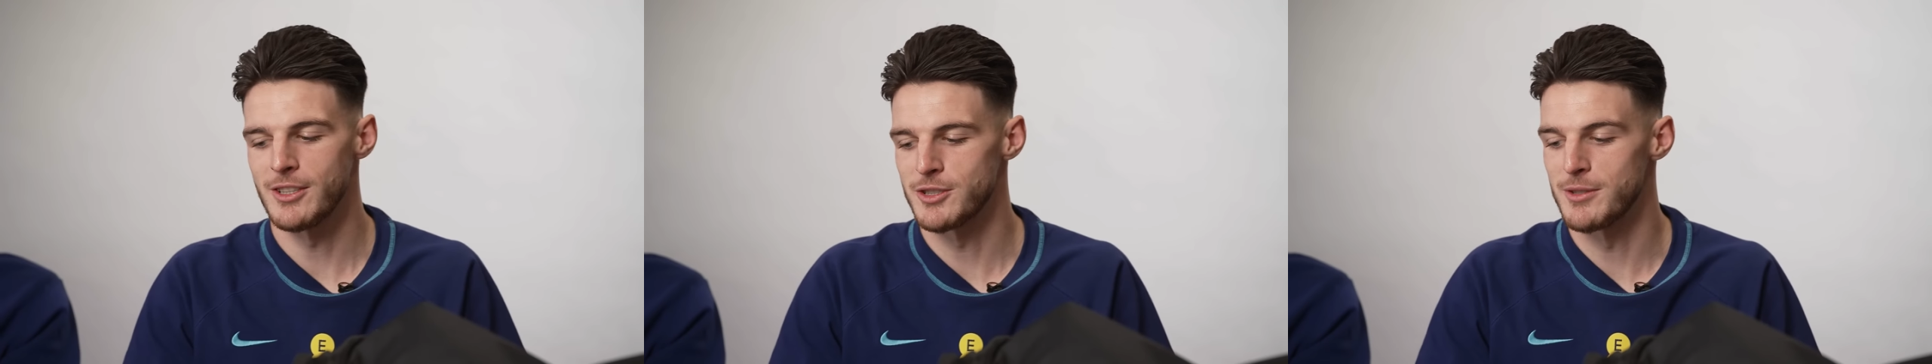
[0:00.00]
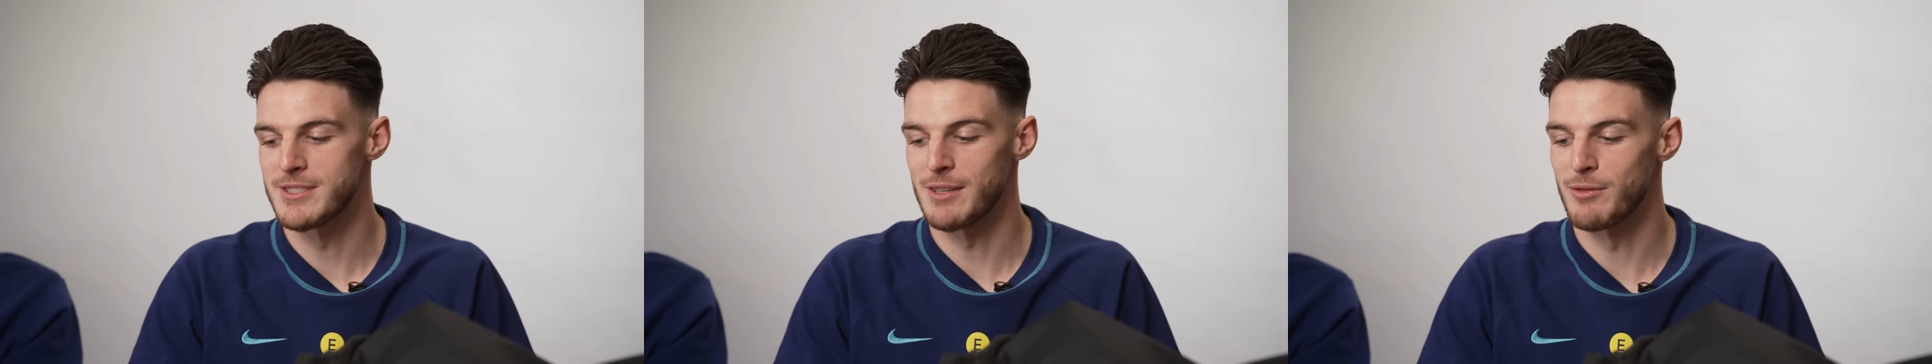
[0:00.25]
like
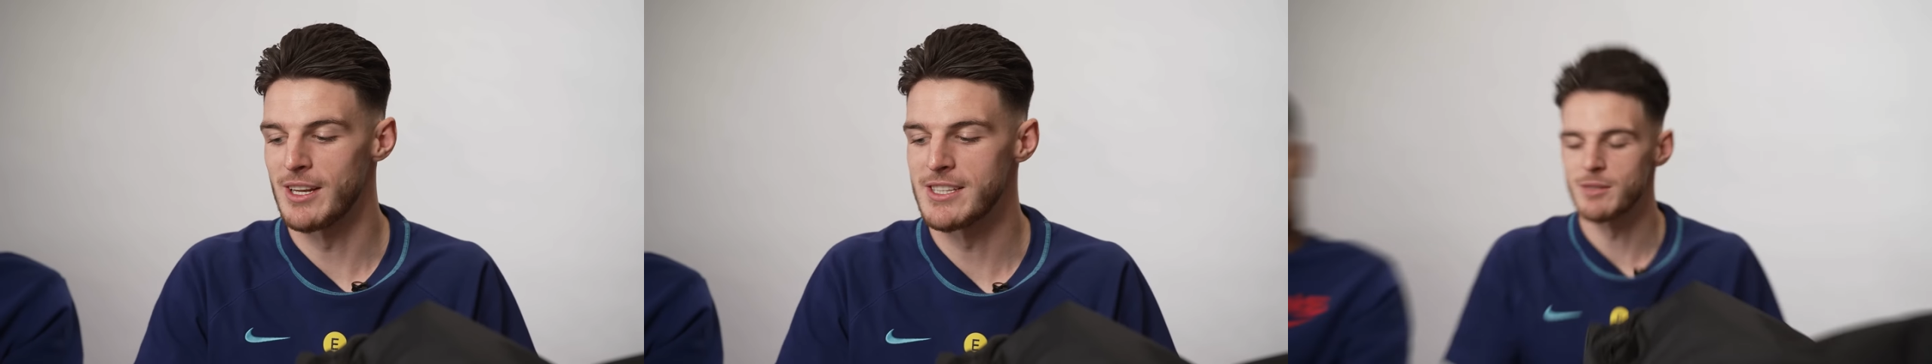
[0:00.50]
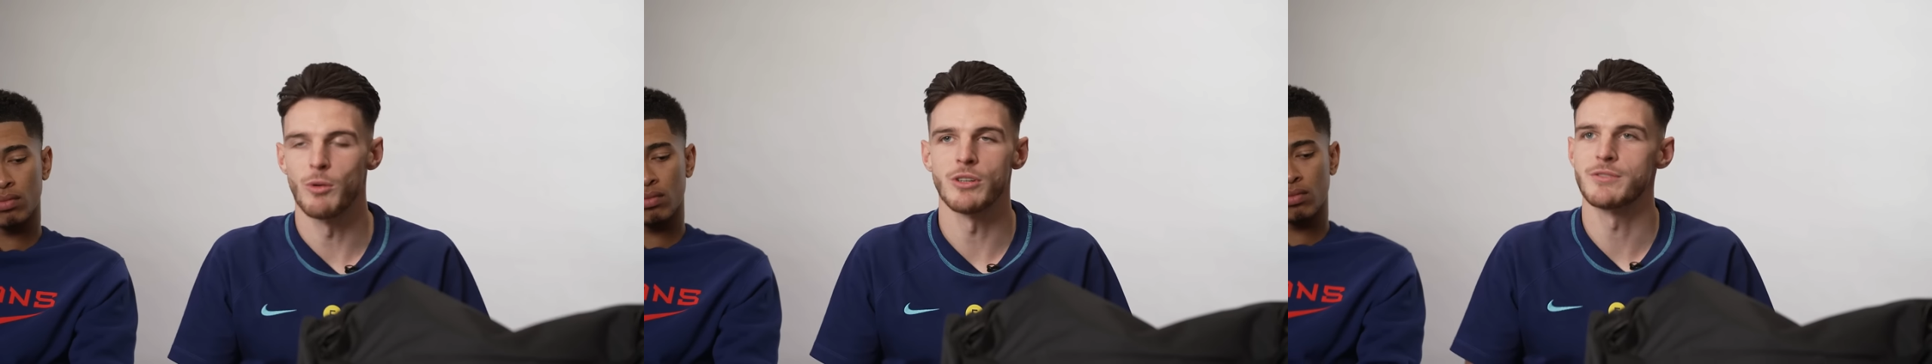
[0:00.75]
Jude said, really,
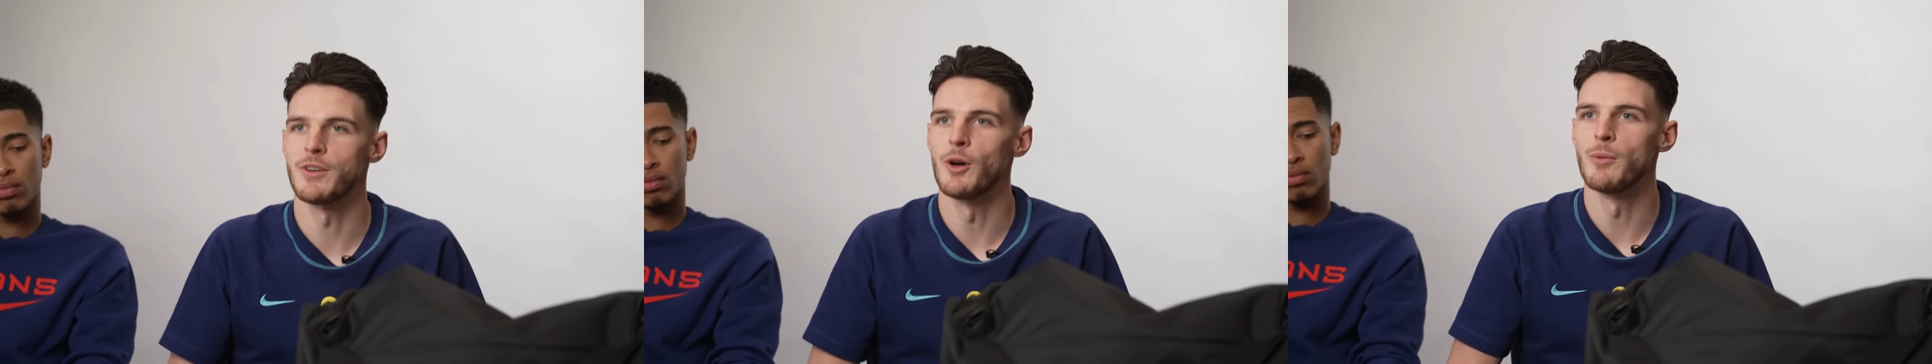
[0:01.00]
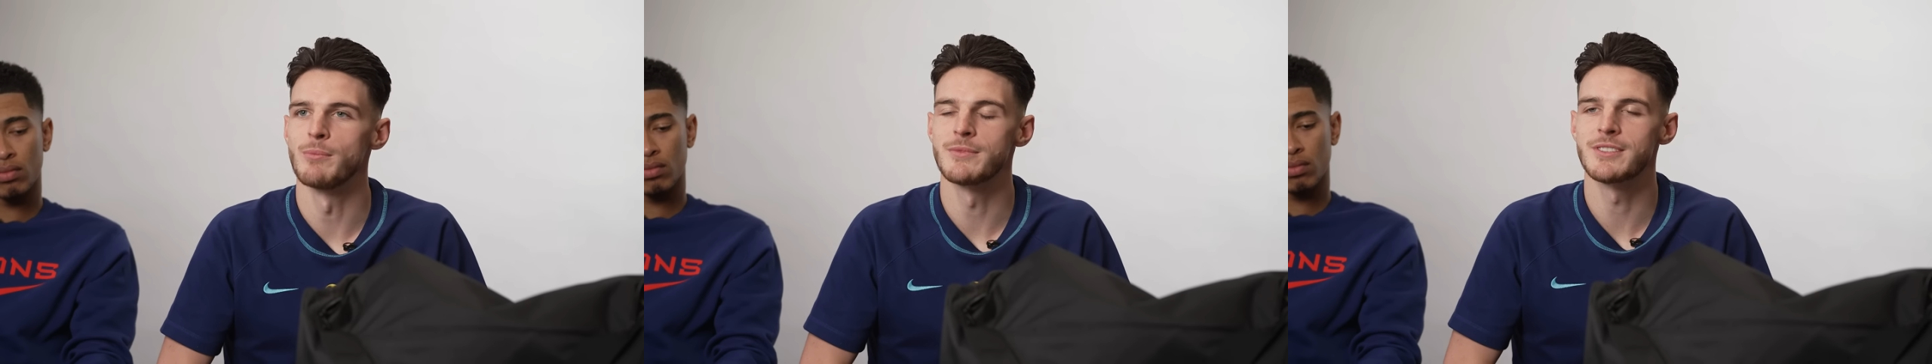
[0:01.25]
to watch
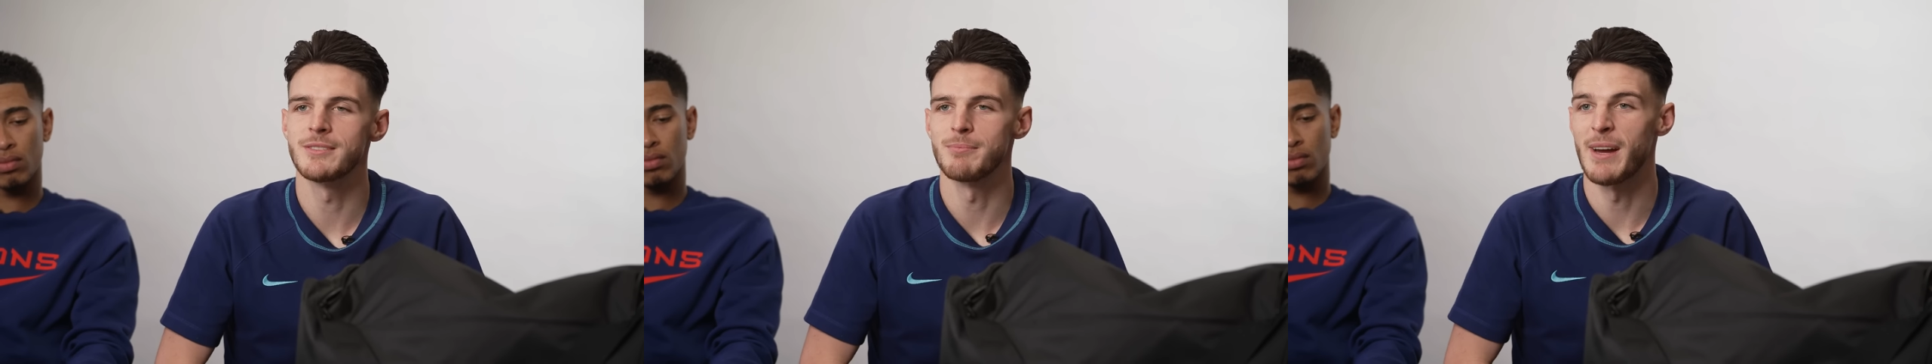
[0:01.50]
films,